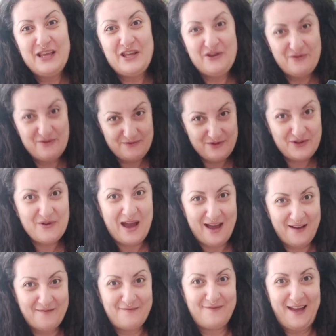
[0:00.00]
You
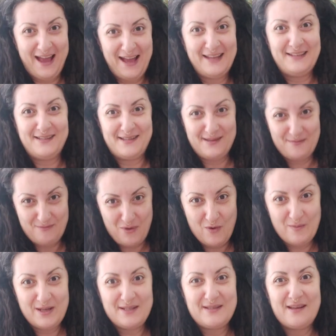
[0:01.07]
have had some
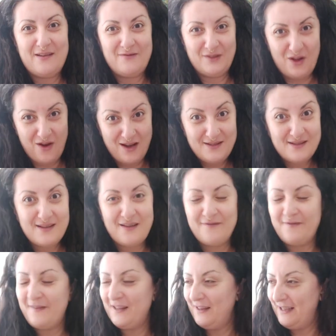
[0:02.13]
moments of loss, of
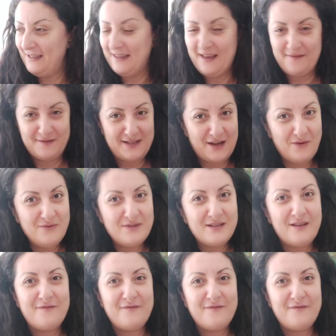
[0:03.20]
feeling left out,